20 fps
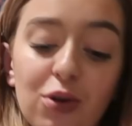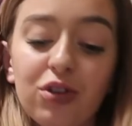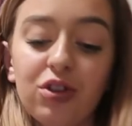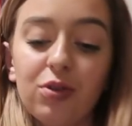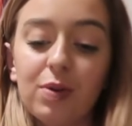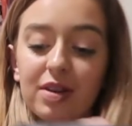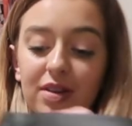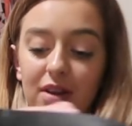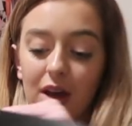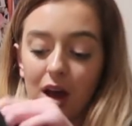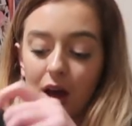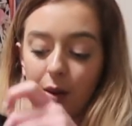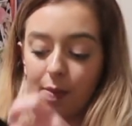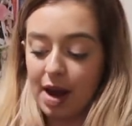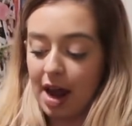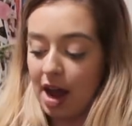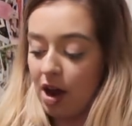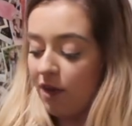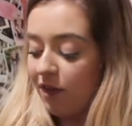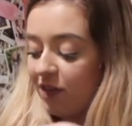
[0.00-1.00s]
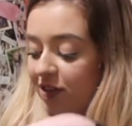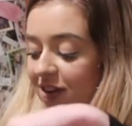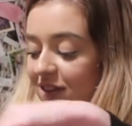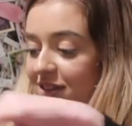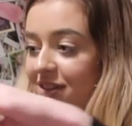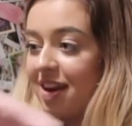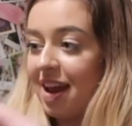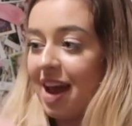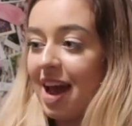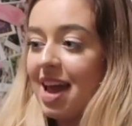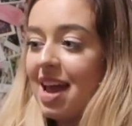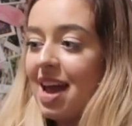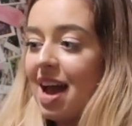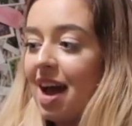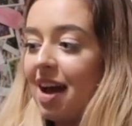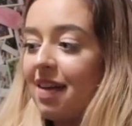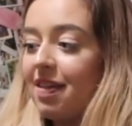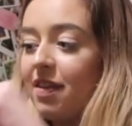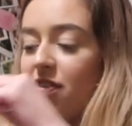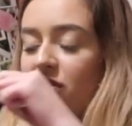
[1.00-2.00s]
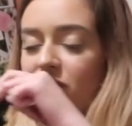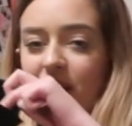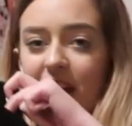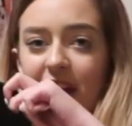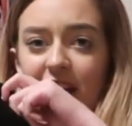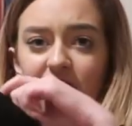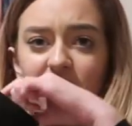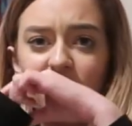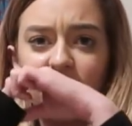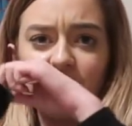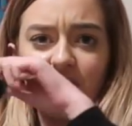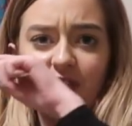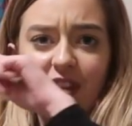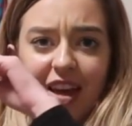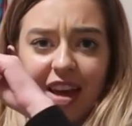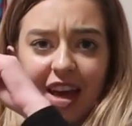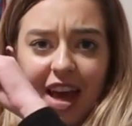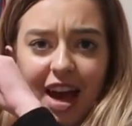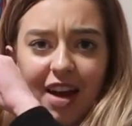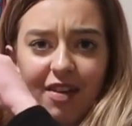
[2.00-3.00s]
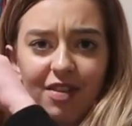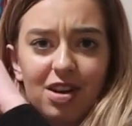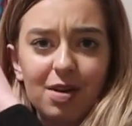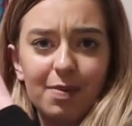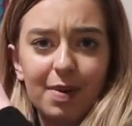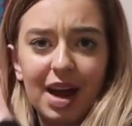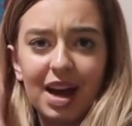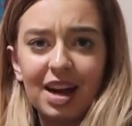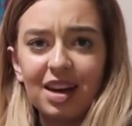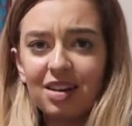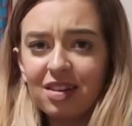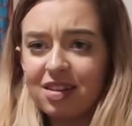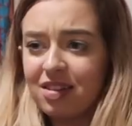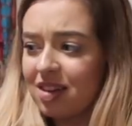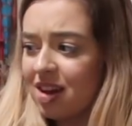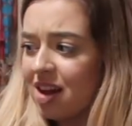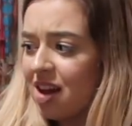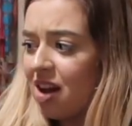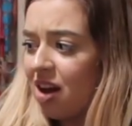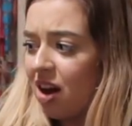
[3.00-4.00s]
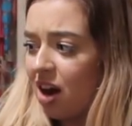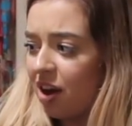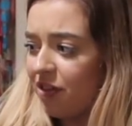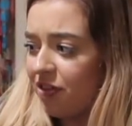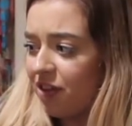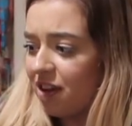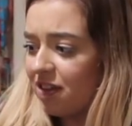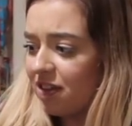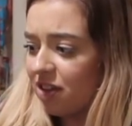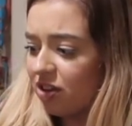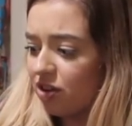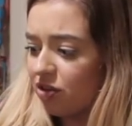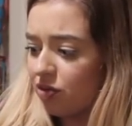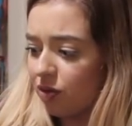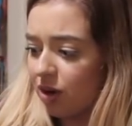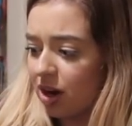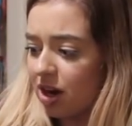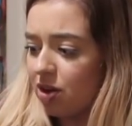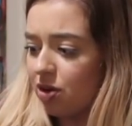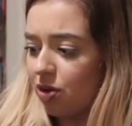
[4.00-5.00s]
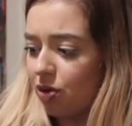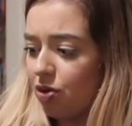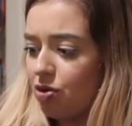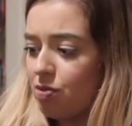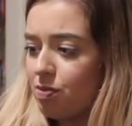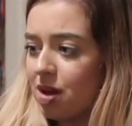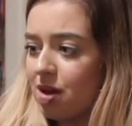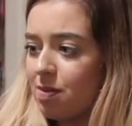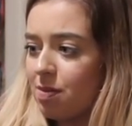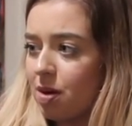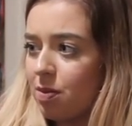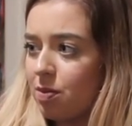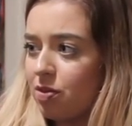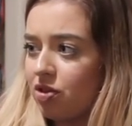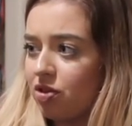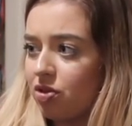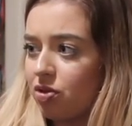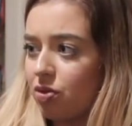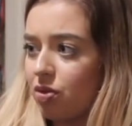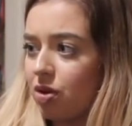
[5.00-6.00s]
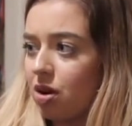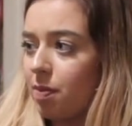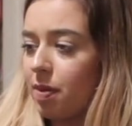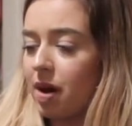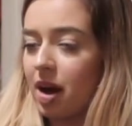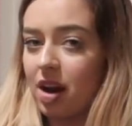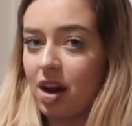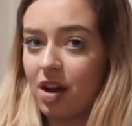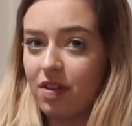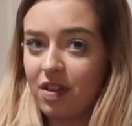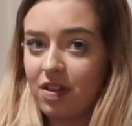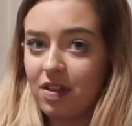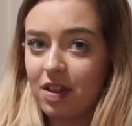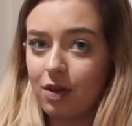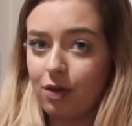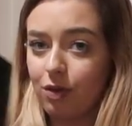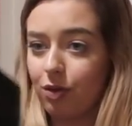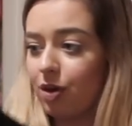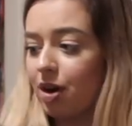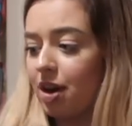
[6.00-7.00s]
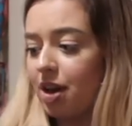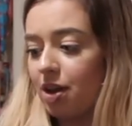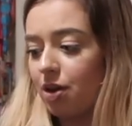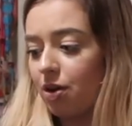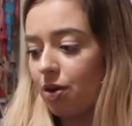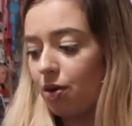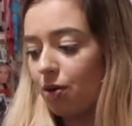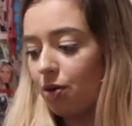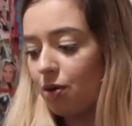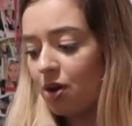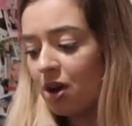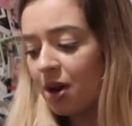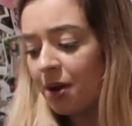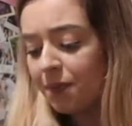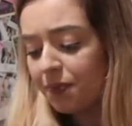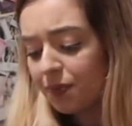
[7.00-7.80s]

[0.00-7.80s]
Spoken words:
Also went to Urban Outfitters today and they've changed their carrier bags. I think this is really cool. Me and Mum were just talking about it. I think they're really cool.